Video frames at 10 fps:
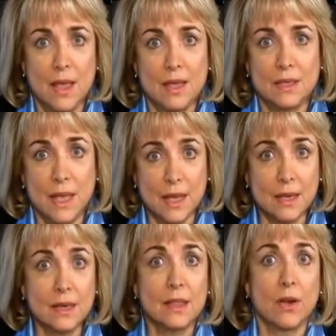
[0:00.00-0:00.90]

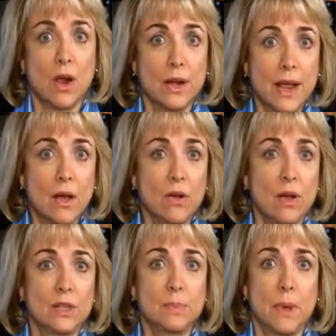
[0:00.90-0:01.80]
Second, there are now
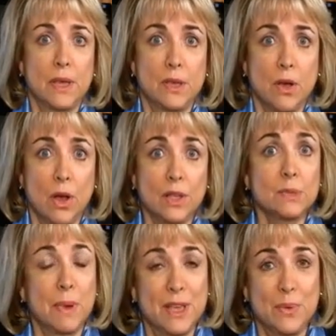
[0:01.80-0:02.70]
calls
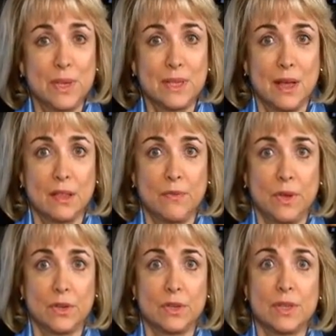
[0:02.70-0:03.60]
by U.S. health
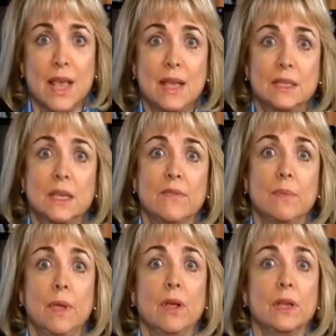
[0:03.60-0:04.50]
officials to give
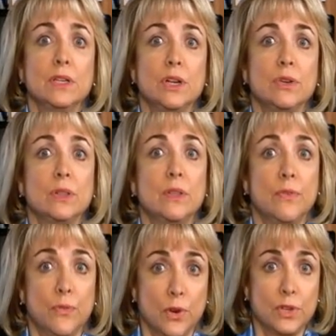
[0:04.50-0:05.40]
American children the
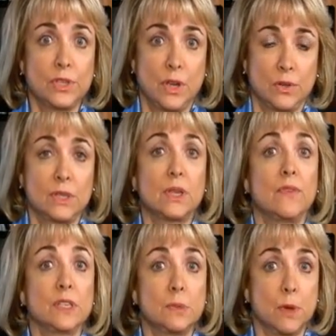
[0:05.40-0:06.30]
first doses
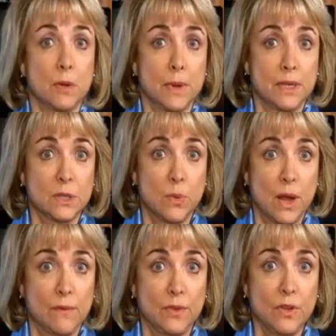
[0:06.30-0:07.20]
of experimental
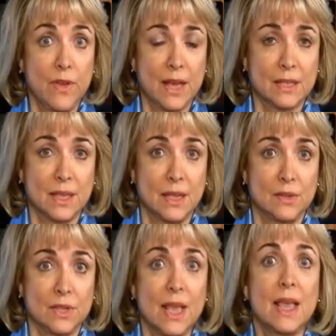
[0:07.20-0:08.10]
swine flu
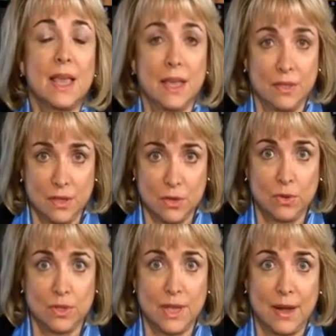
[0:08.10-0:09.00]
vaccines in the
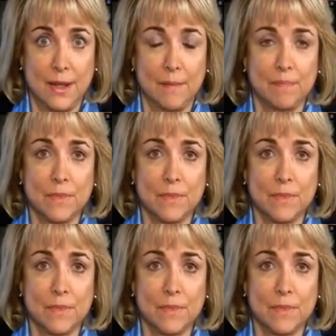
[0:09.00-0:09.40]
school setting.